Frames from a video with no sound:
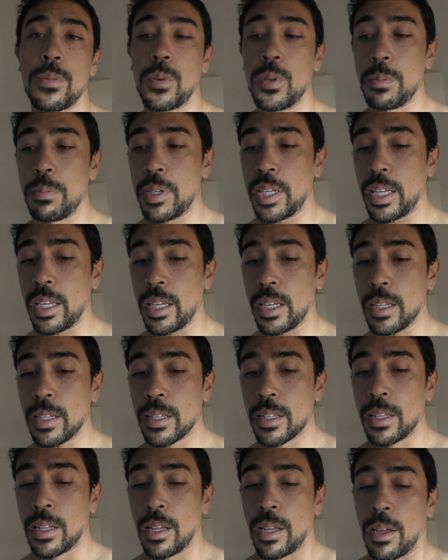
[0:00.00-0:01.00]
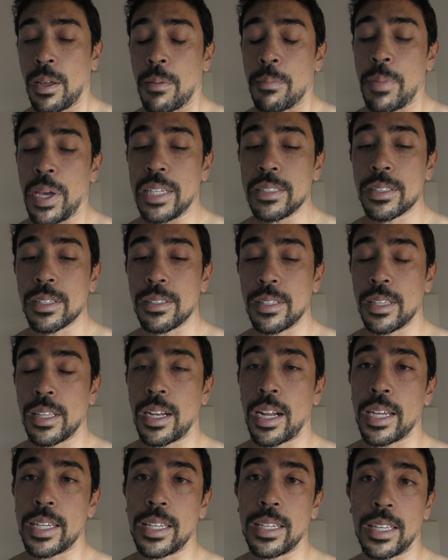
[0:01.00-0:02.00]
would be basically
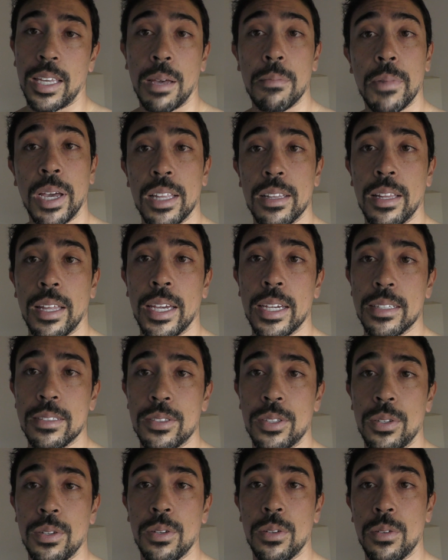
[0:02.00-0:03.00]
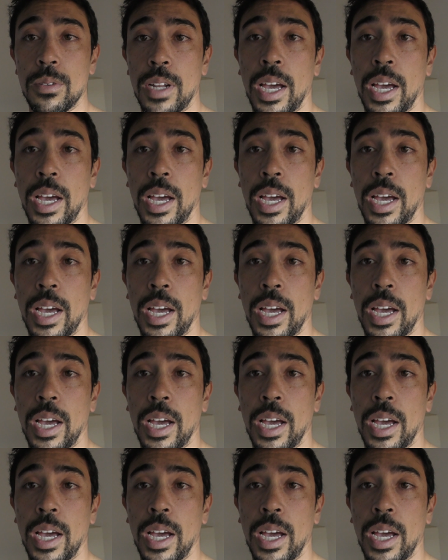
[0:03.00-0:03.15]
that I could get my leg to